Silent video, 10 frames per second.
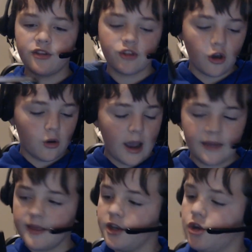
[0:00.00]

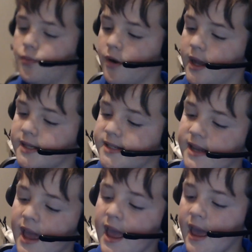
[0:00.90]
then you press
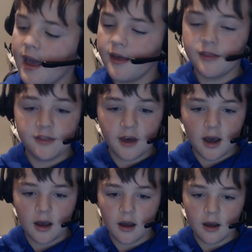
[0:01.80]

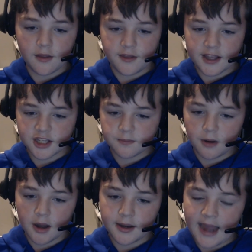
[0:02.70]
this
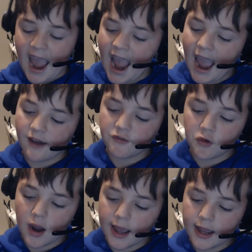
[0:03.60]
button
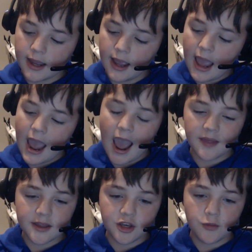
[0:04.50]
halfway, and
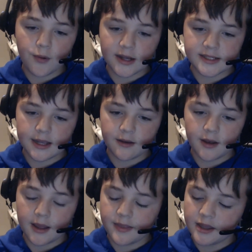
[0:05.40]
then you press it,
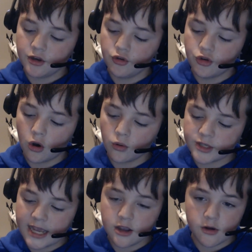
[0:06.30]
and then you don't
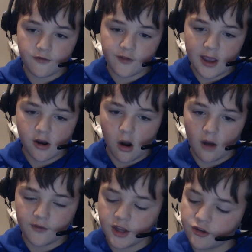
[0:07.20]
take your finger off
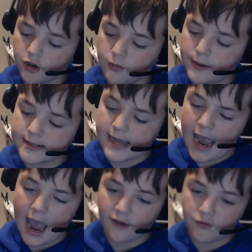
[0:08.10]
it. So you press it
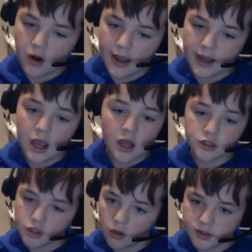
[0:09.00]
halfway,
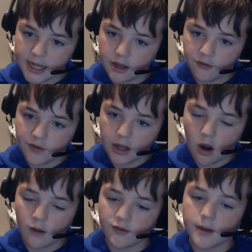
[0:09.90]
don't take your finger
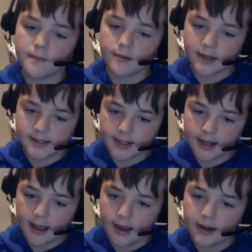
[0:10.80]
off it, press it again,